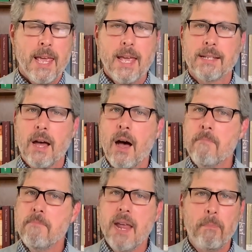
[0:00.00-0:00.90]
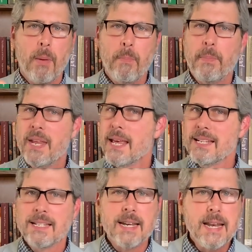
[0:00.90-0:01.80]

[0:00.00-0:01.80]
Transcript: his omnipotence.